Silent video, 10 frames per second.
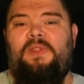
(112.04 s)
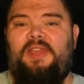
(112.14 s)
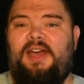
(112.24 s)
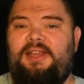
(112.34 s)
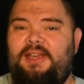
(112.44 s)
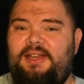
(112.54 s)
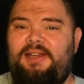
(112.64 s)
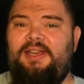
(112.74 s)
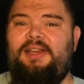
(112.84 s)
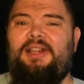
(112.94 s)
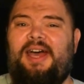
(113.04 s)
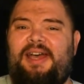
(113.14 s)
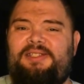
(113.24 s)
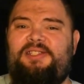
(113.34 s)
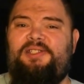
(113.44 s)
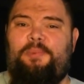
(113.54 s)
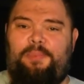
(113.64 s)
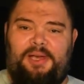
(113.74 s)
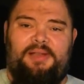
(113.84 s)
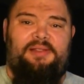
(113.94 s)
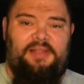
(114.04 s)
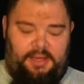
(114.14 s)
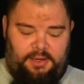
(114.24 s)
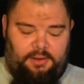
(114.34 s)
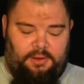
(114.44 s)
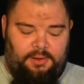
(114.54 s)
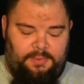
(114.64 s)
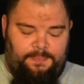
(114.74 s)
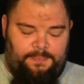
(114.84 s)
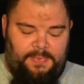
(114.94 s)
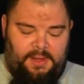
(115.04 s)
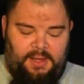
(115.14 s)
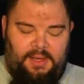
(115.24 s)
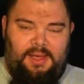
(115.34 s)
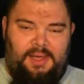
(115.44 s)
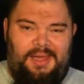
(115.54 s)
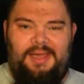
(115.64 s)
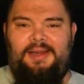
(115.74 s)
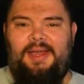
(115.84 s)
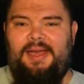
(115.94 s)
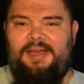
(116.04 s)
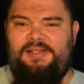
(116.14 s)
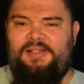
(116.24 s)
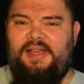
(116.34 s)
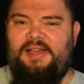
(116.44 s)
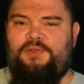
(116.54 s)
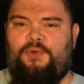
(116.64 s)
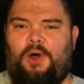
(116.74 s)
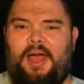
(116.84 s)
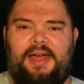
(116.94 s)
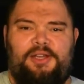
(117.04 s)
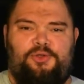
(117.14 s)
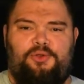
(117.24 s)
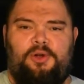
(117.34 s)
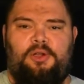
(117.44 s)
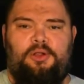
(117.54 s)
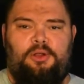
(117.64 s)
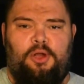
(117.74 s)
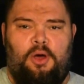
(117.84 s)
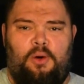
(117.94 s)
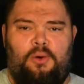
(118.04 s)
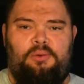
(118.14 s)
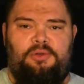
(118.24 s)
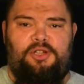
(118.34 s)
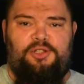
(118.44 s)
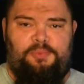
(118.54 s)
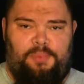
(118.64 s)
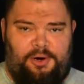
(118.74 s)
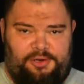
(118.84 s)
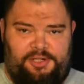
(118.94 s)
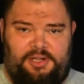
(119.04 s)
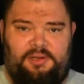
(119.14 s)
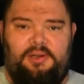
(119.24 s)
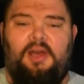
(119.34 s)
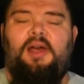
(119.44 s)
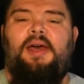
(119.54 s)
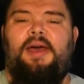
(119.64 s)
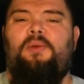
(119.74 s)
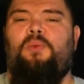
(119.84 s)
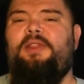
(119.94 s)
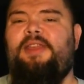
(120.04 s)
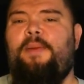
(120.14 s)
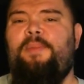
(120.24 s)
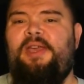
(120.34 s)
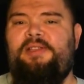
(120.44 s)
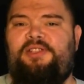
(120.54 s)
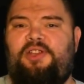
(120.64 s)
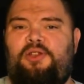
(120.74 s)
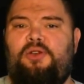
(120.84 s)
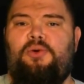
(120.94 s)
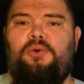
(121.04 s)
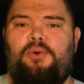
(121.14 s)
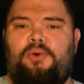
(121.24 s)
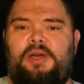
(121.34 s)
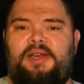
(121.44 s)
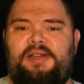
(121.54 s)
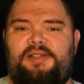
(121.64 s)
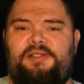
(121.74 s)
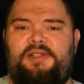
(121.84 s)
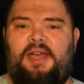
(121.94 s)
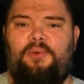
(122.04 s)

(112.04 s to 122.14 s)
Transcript: That ED glass is a big deal. ED stands for extra low dispersion. And what that means to you is a